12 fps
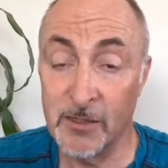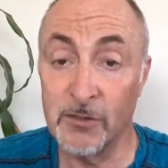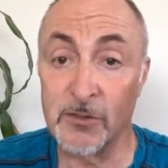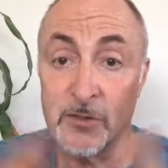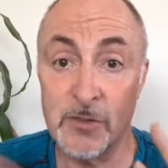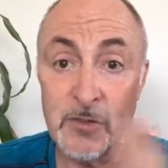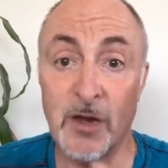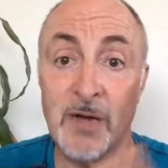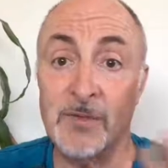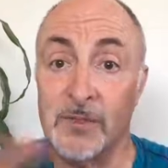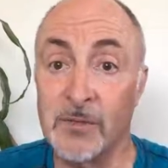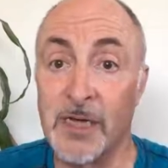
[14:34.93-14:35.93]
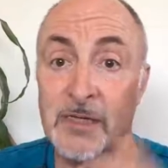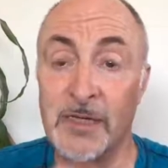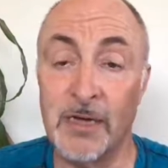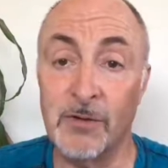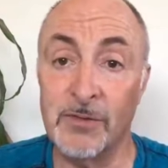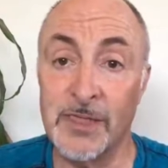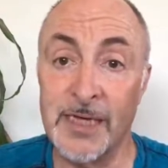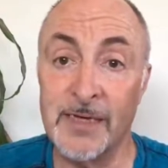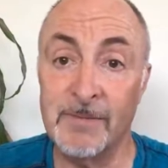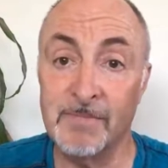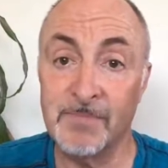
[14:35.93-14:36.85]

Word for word: You can subscribe and, and download there.